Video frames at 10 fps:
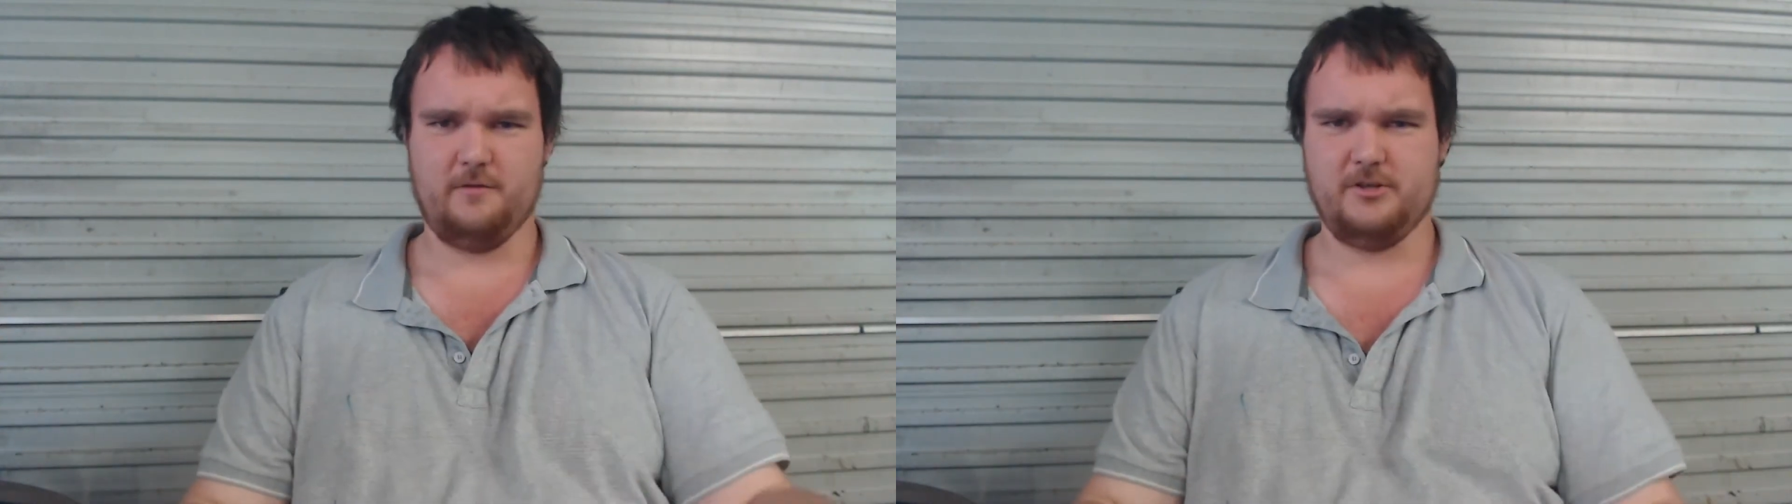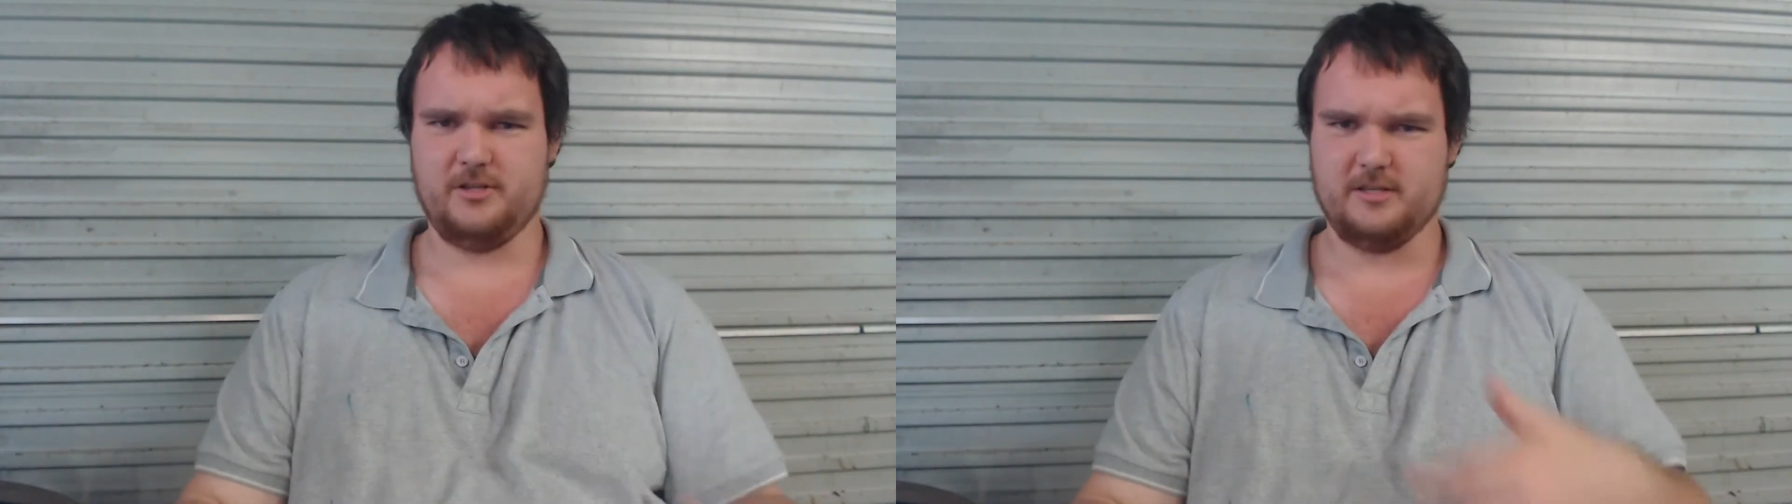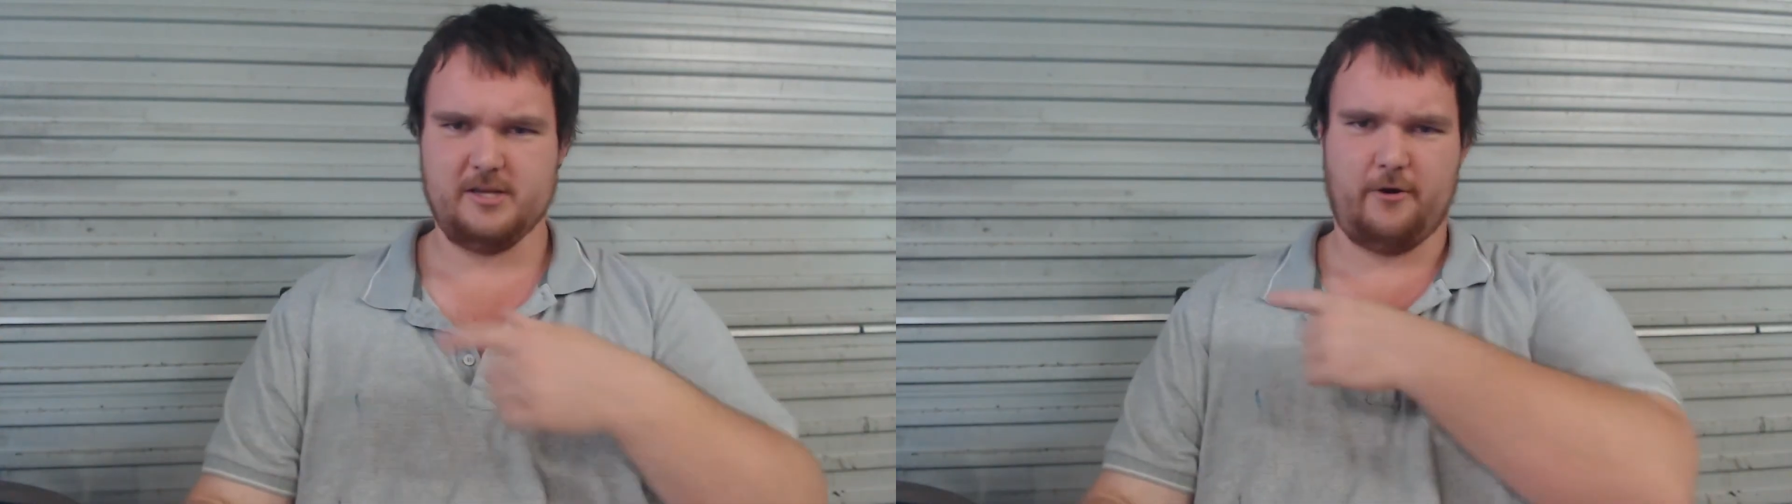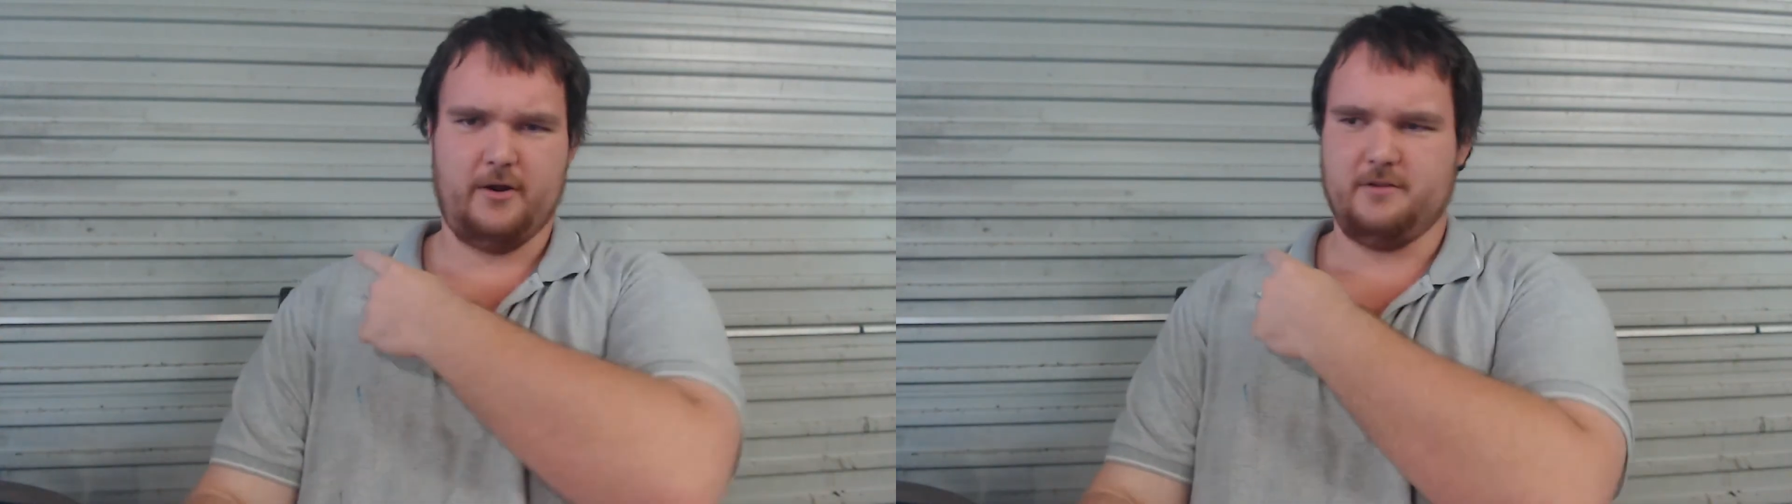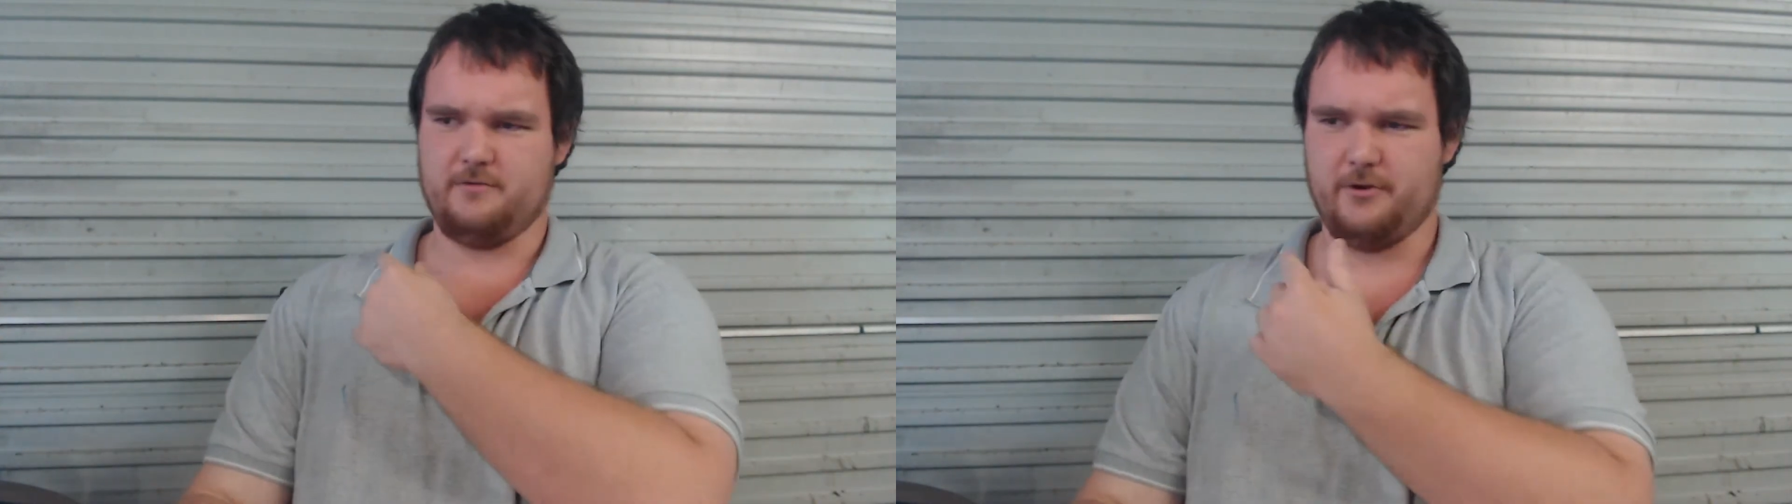Obviously, the
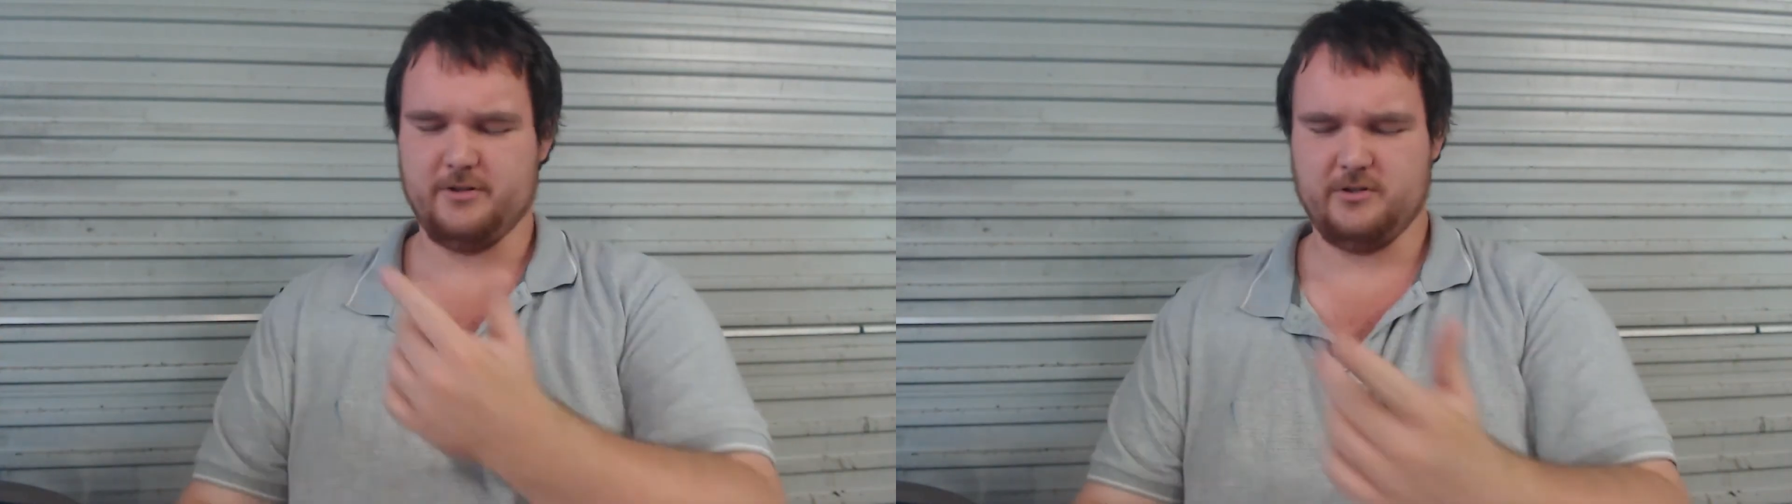turret is very